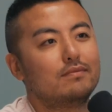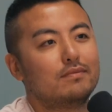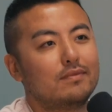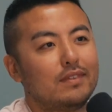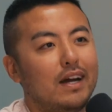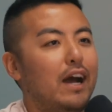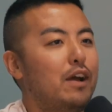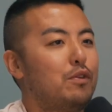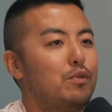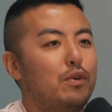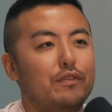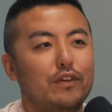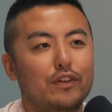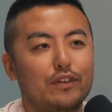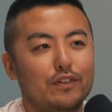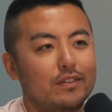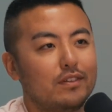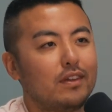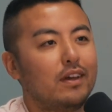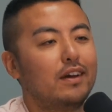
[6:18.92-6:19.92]
good
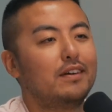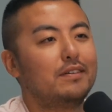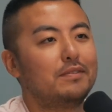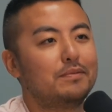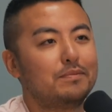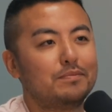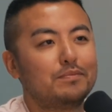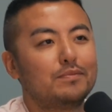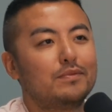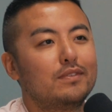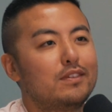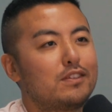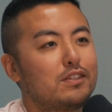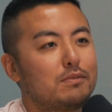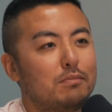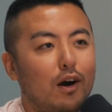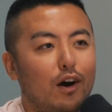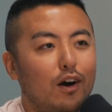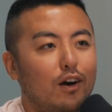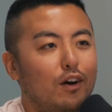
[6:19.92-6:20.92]
demand, high revenue,
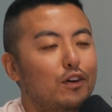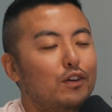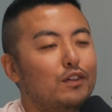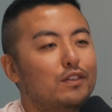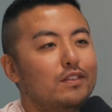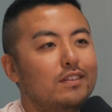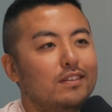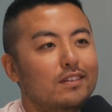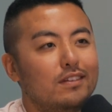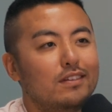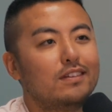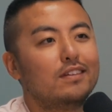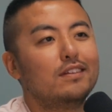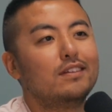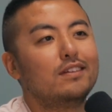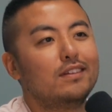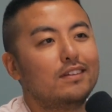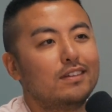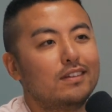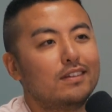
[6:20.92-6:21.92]
small,
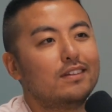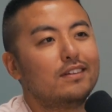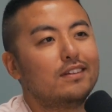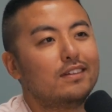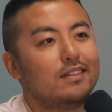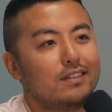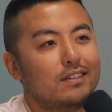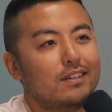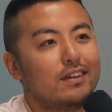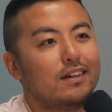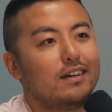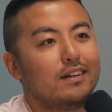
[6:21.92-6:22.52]
lightweight. Yeah.